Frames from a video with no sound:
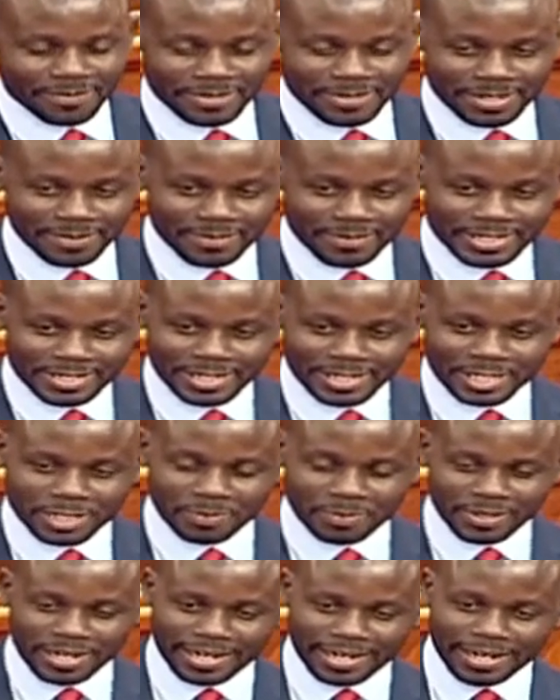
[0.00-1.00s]
Mr.
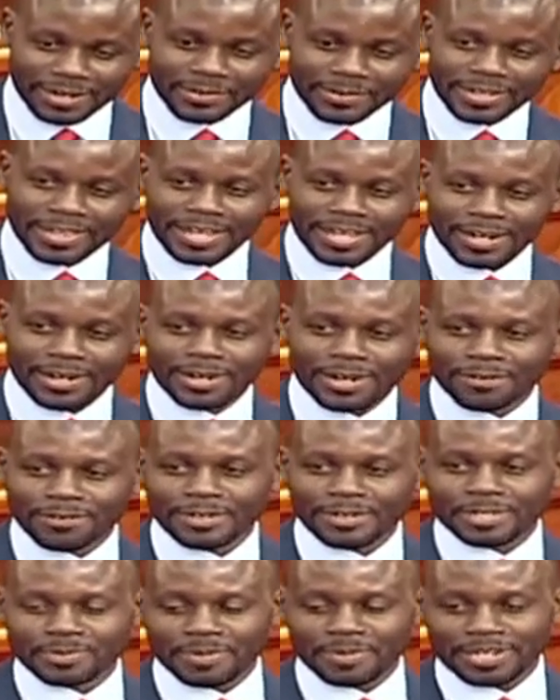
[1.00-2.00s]
Speaker, with a lot of
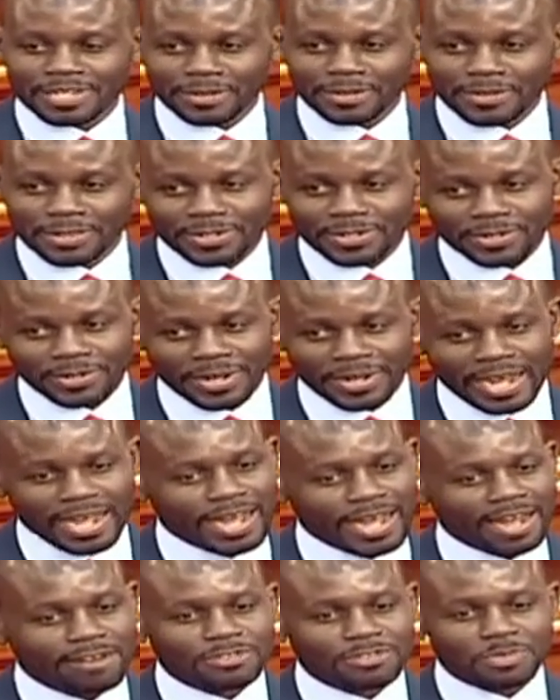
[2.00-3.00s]
respect, I withdraw.
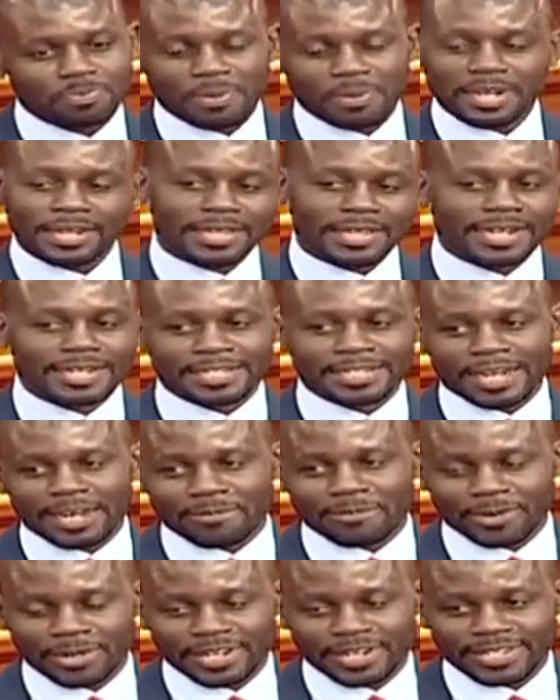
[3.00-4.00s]
I've spent the
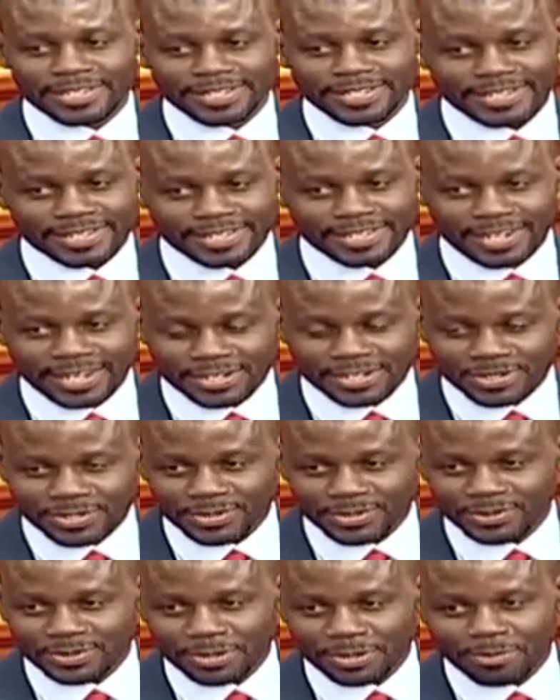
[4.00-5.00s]
entire morning sitting next
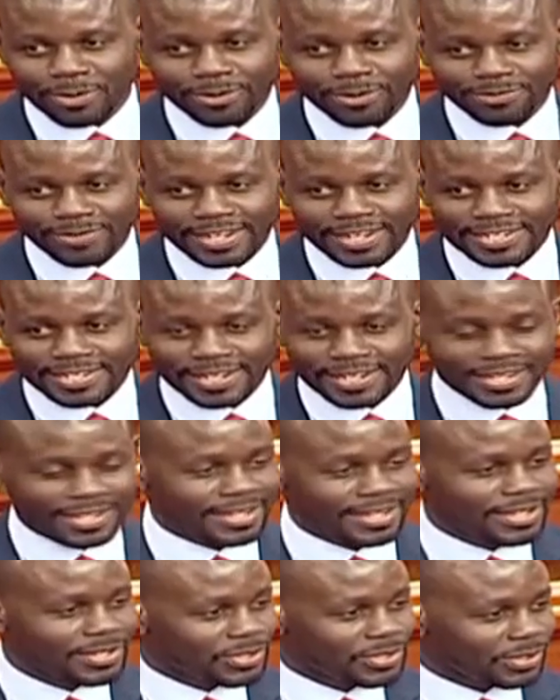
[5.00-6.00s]
to the bullfighter,
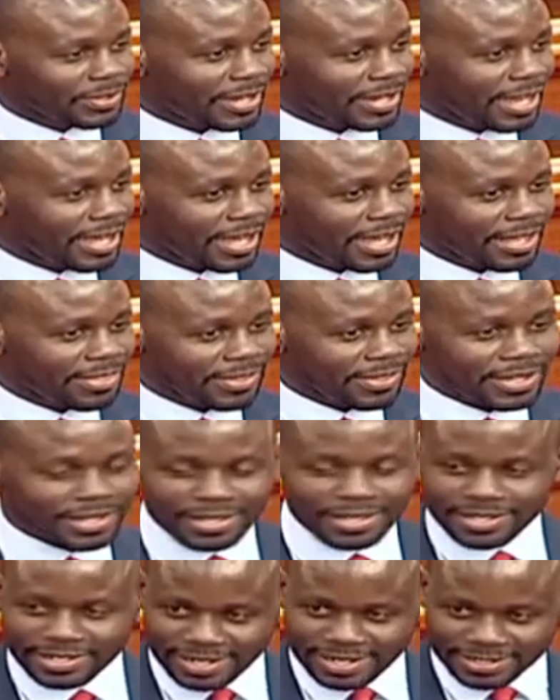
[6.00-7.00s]
so I
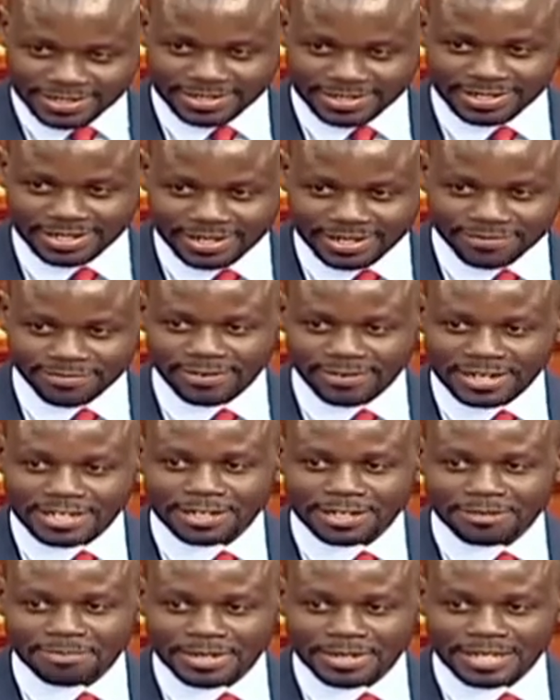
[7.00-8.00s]
think he has
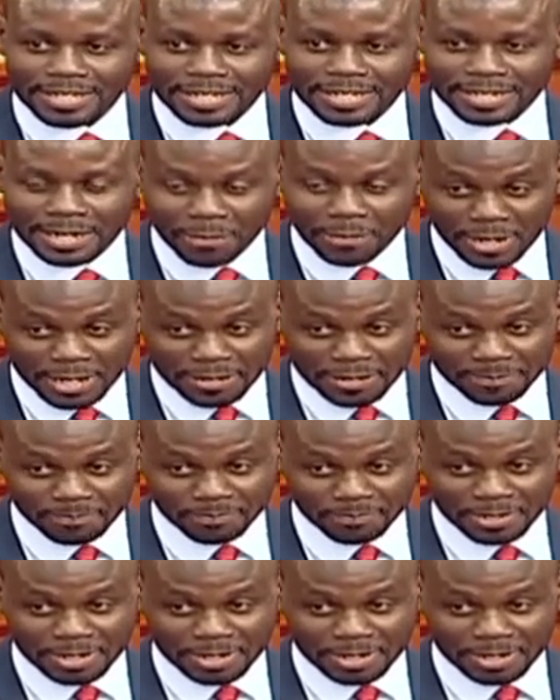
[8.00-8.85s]
infected me in a way.